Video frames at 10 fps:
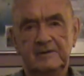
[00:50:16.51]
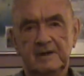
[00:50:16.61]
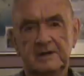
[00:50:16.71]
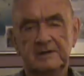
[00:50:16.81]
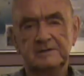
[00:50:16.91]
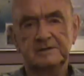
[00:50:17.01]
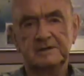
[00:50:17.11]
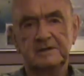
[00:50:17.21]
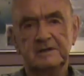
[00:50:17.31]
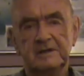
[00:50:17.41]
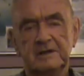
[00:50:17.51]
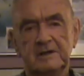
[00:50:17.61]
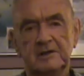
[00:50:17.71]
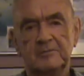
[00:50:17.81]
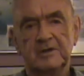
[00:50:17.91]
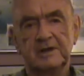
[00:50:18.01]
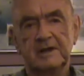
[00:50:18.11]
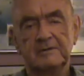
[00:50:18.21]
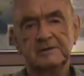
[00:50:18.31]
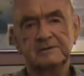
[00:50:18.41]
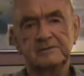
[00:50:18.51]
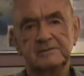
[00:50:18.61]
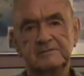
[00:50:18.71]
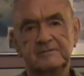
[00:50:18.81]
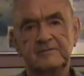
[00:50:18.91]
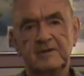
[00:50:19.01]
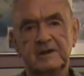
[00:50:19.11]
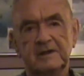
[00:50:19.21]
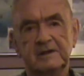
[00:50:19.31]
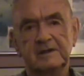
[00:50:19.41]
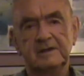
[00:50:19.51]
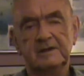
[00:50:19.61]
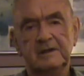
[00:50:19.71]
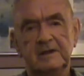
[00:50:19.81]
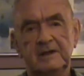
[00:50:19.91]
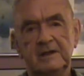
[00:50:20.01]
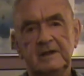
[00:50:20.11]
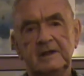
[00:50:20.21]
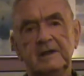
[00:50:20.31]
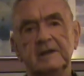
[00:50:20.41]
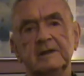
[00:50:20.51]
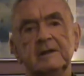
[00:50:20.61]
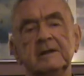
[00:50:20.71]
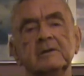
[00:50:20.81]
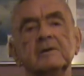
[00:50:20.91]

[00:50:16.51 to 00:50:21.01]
gunners in the airplane I was flying in